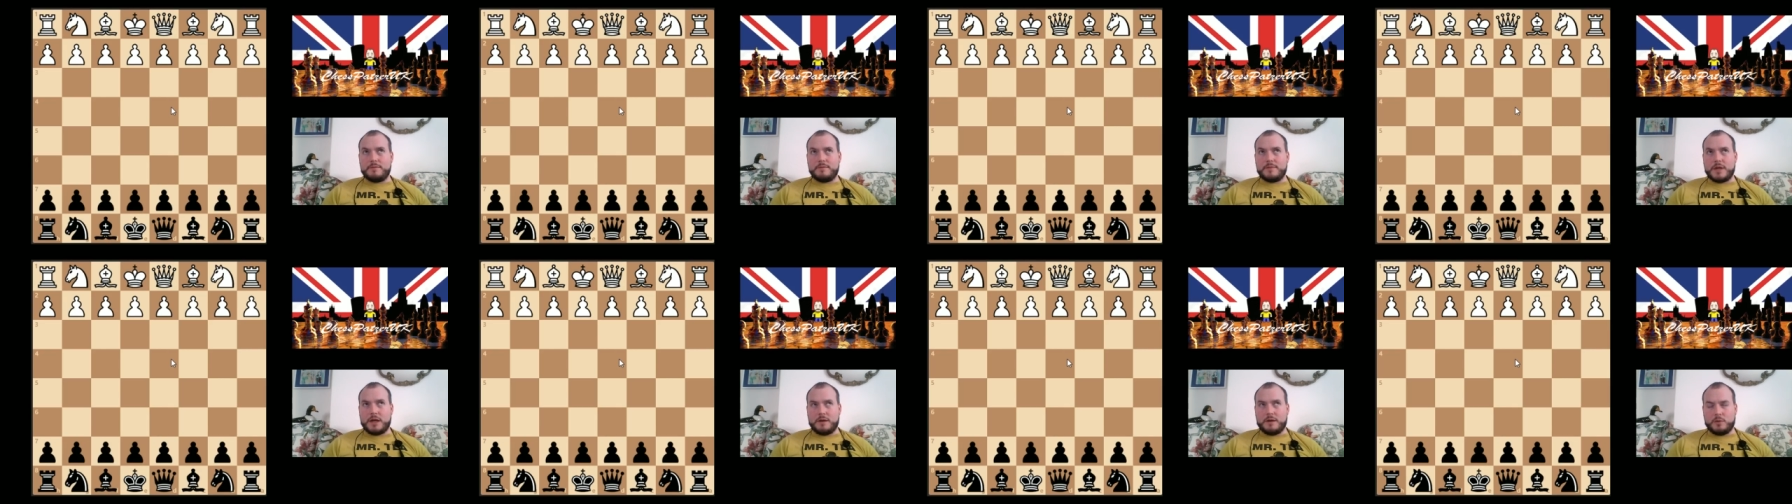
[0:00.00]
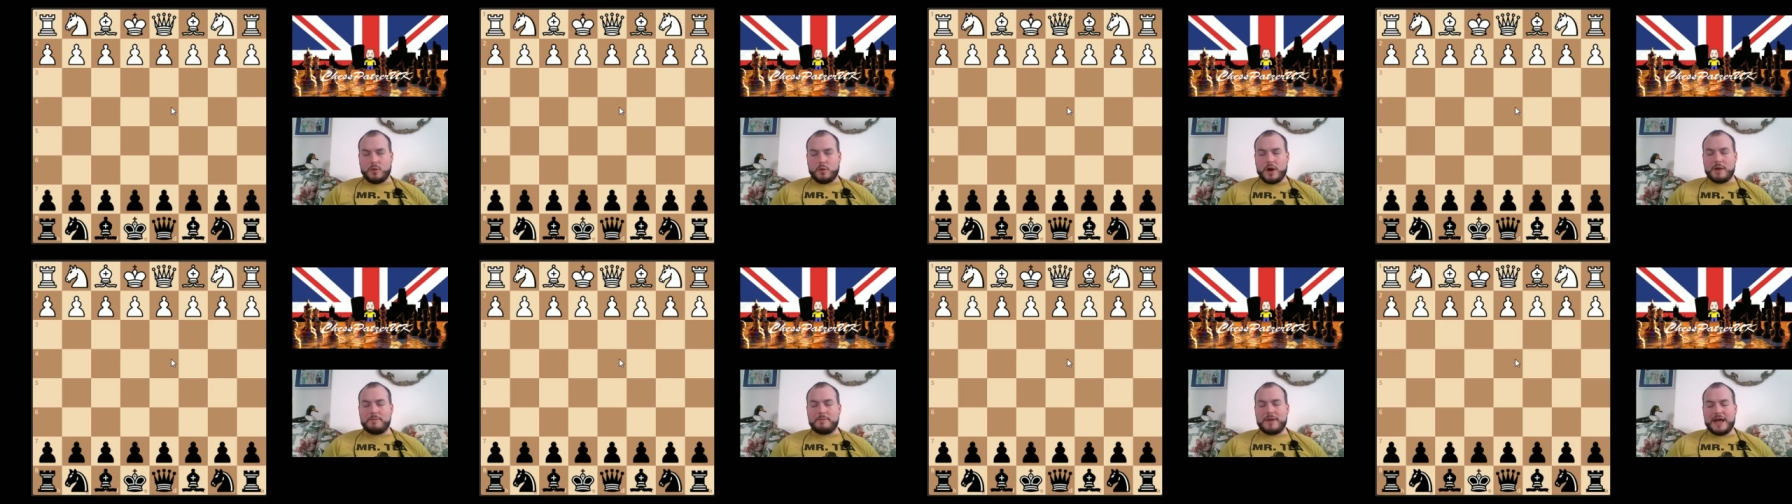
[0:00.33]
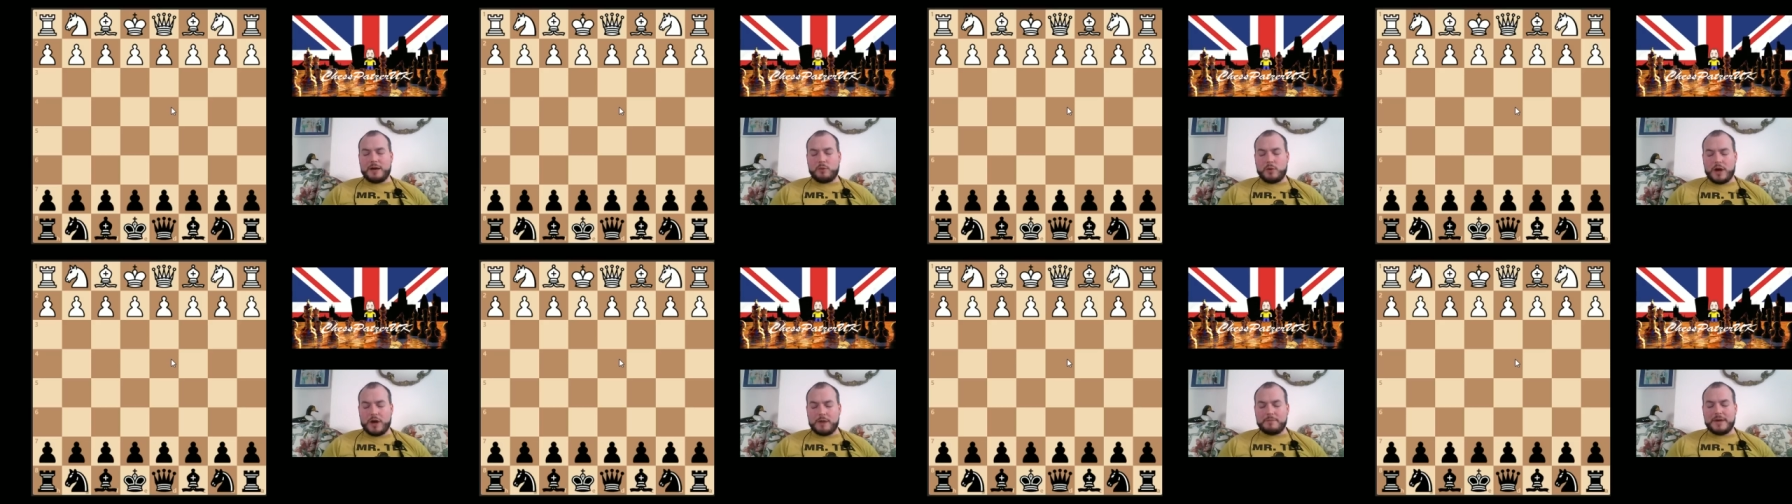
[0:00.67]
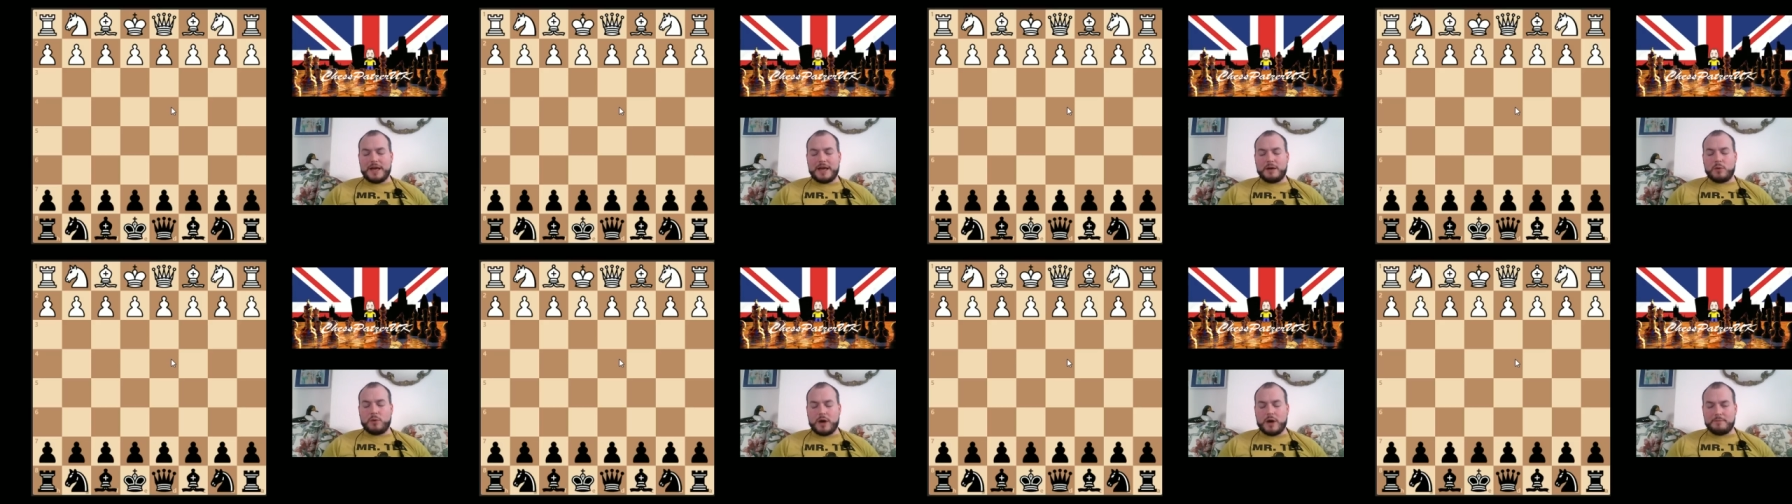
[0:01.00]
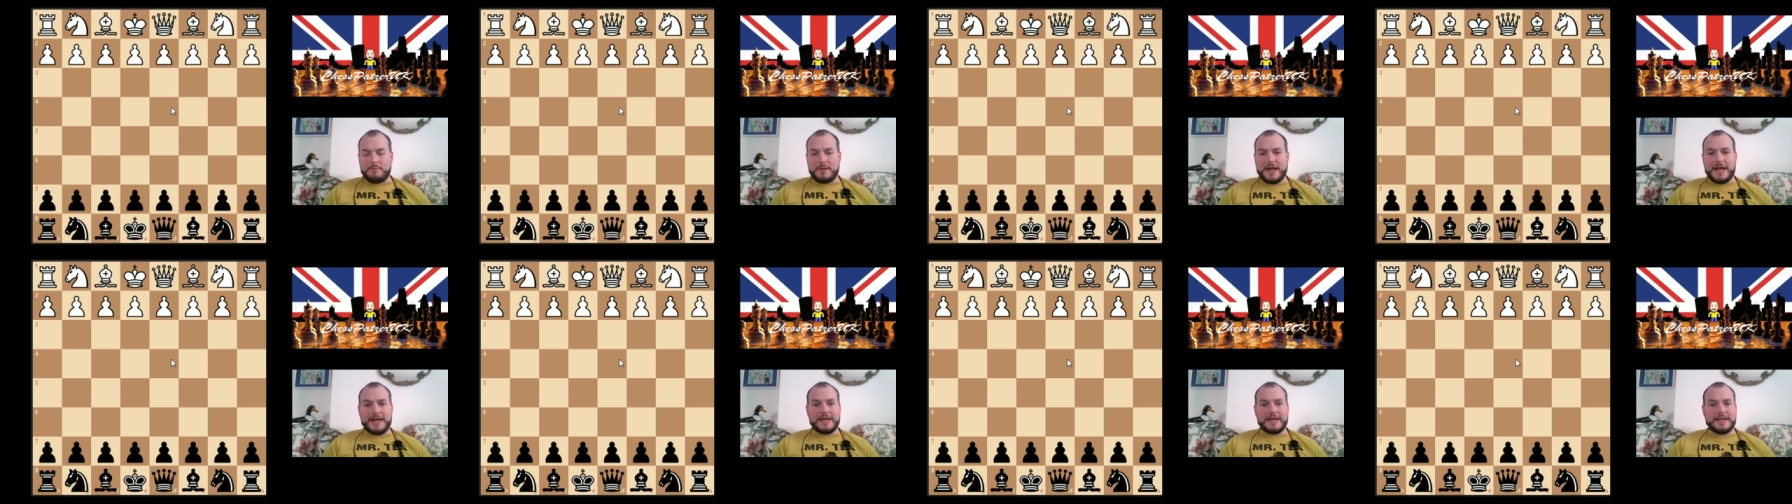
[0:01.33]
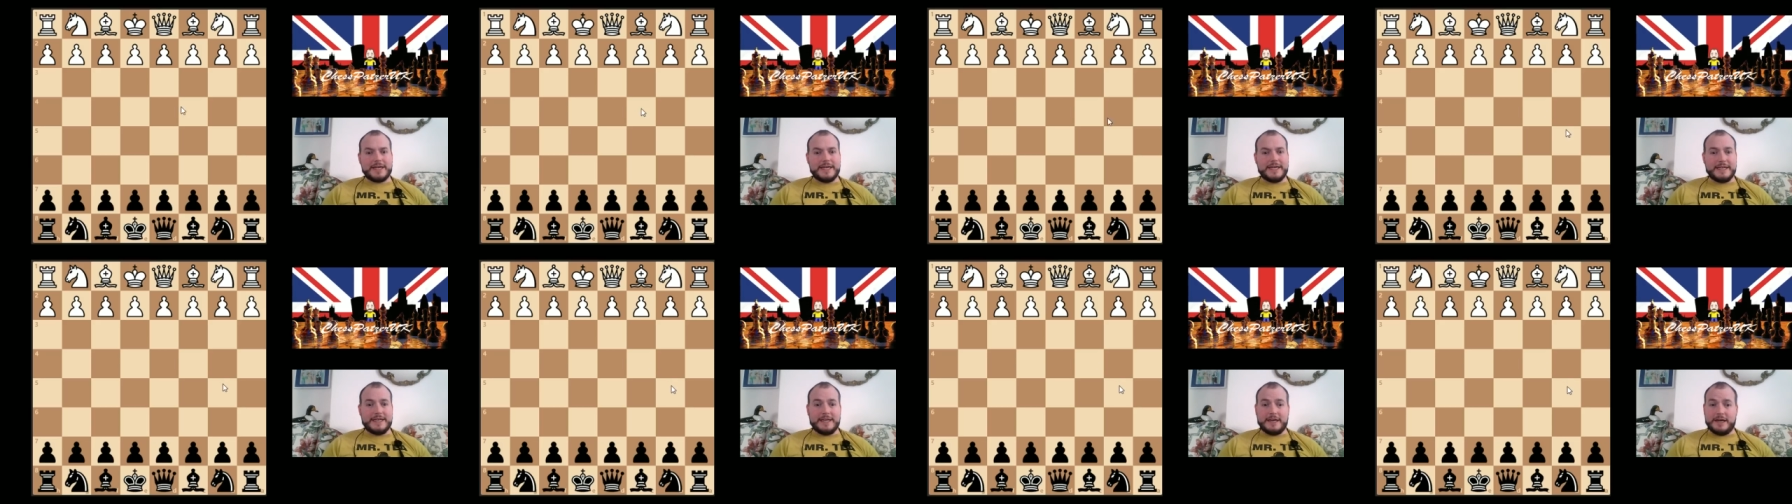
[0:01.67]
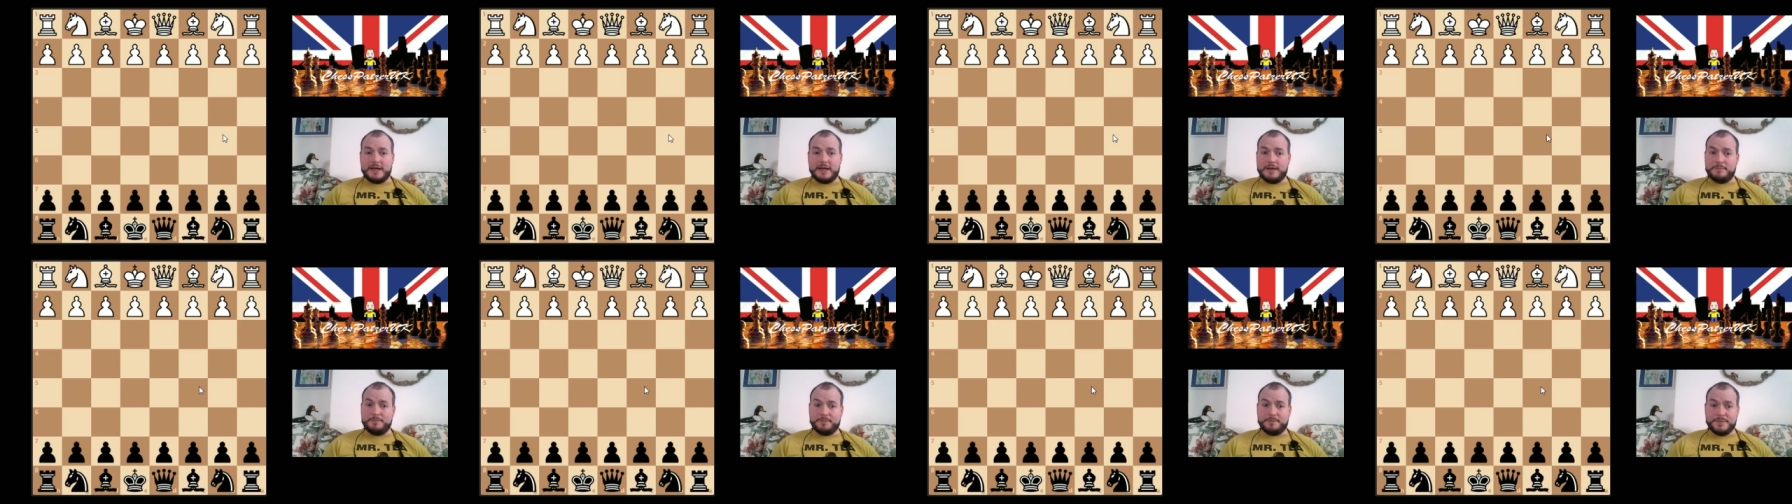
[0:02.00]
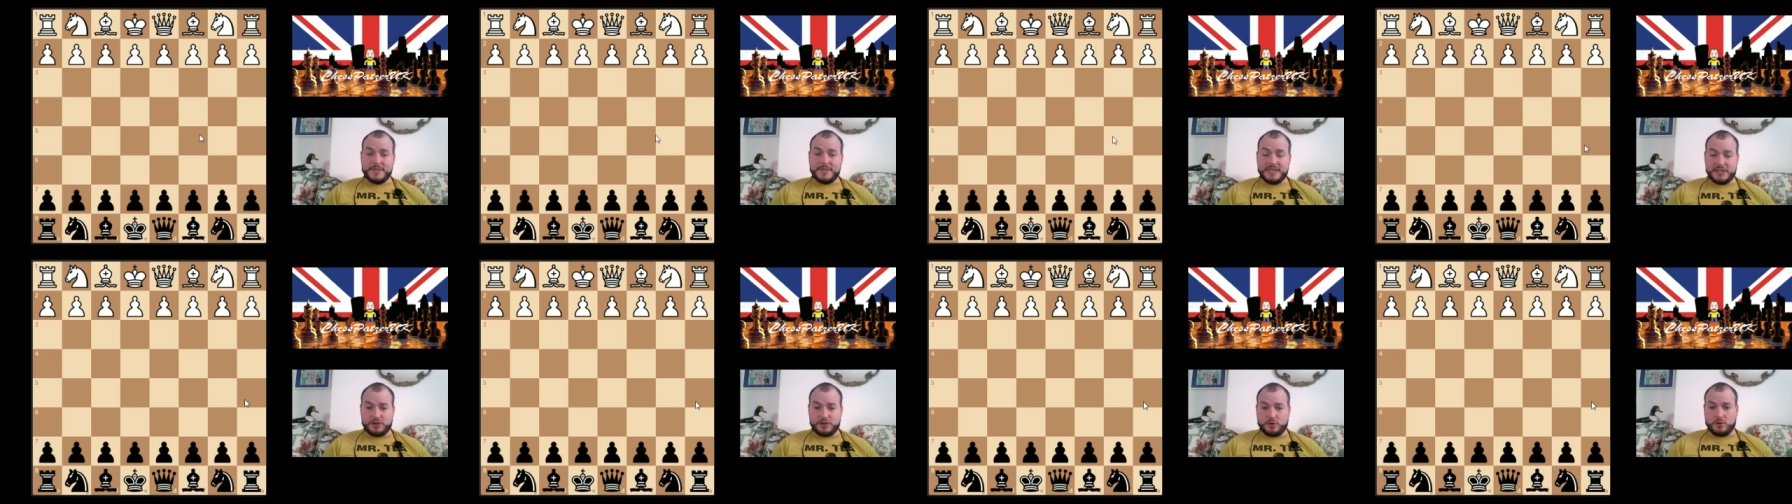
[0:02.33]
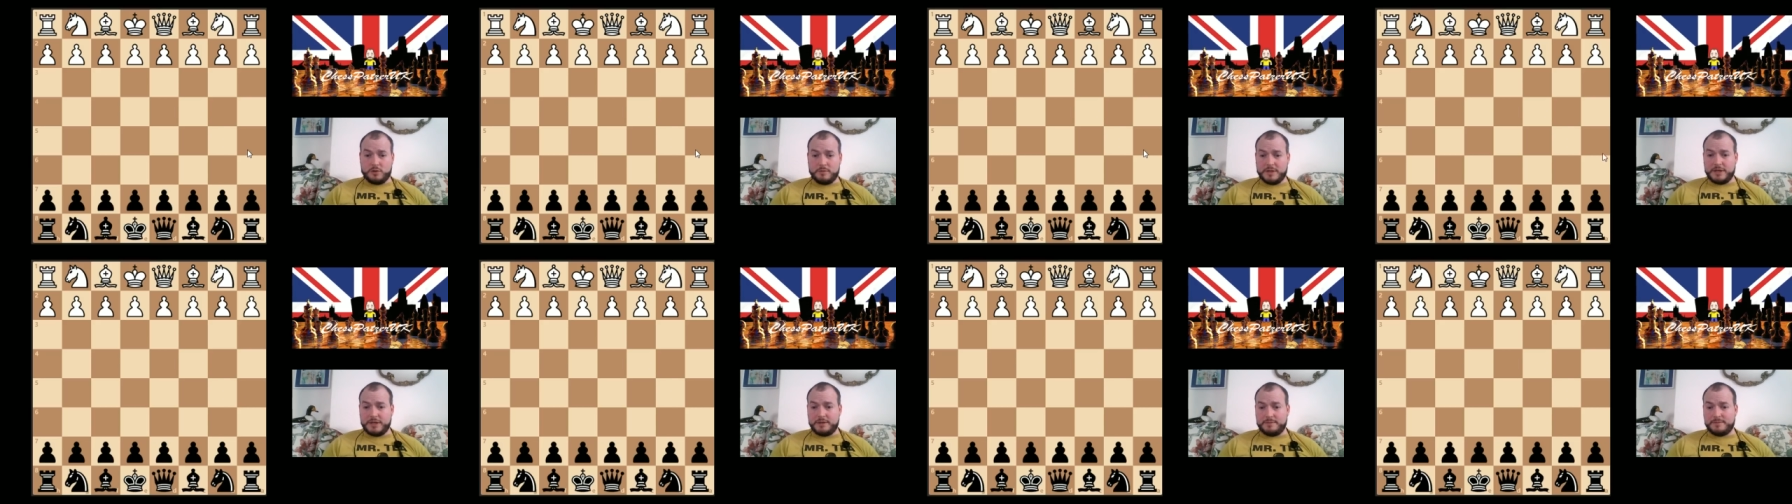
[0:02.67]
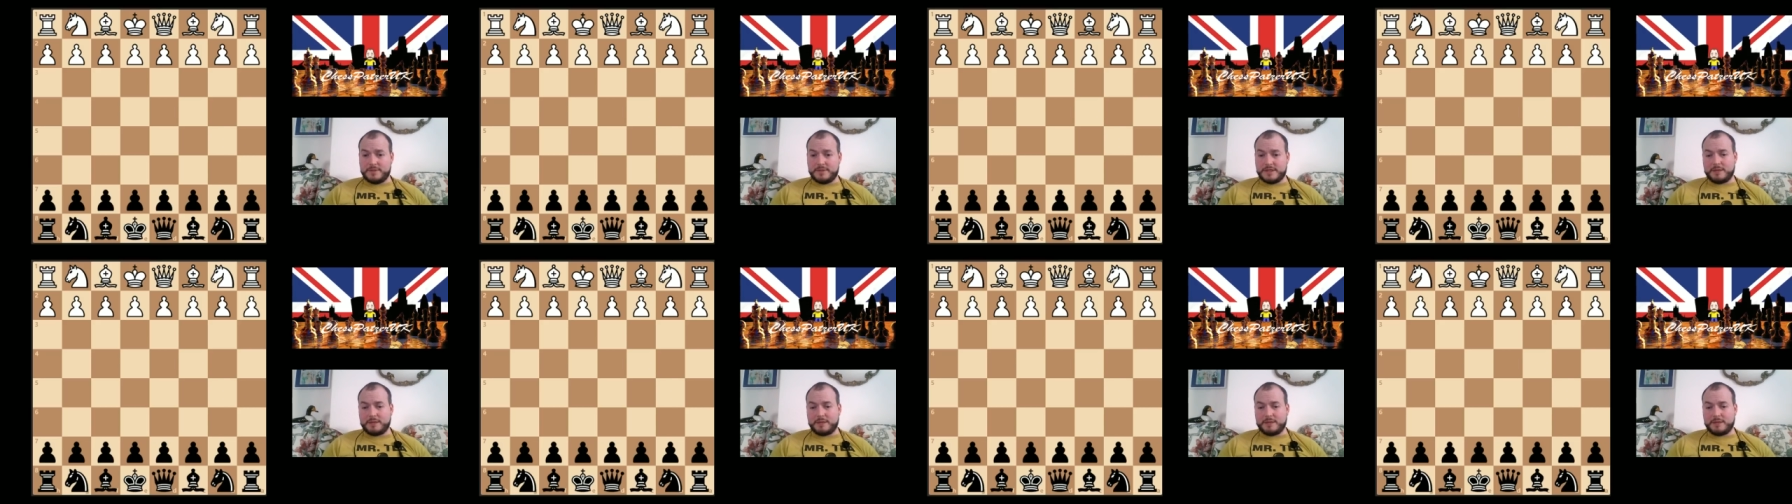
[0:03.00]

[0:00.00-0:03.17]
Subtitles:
white, black, white, black, white, black in this tournament.